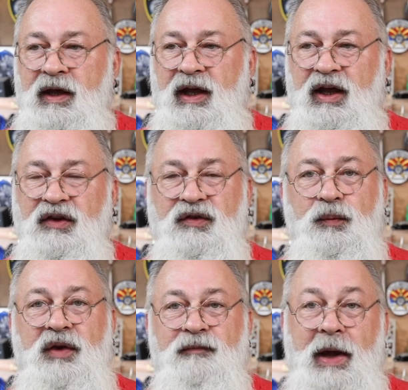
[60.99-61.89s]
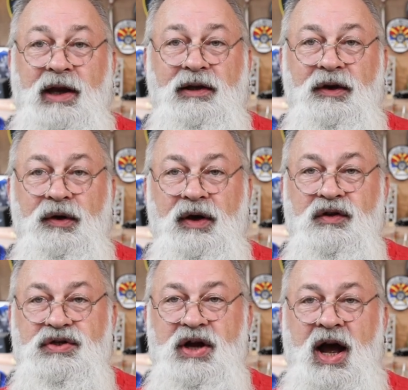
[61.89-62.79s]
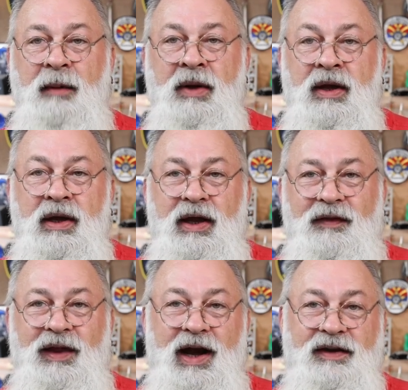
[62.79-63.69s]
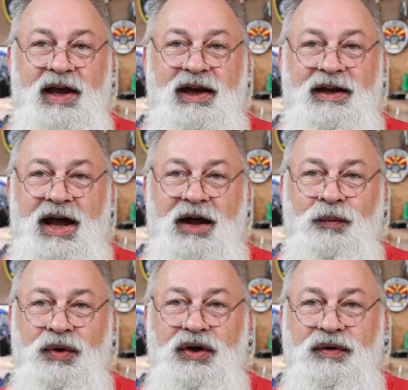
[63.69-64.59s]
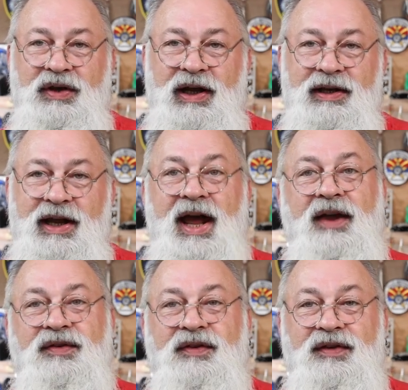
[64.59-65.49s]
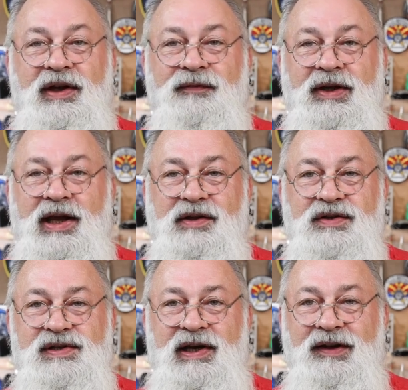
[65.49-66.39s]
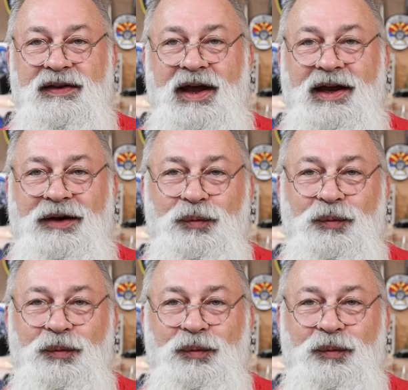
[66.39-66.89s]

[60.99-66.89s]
is we've made a lure in the shop and then I take it out and we'll do 10 casts to see if it catches anything.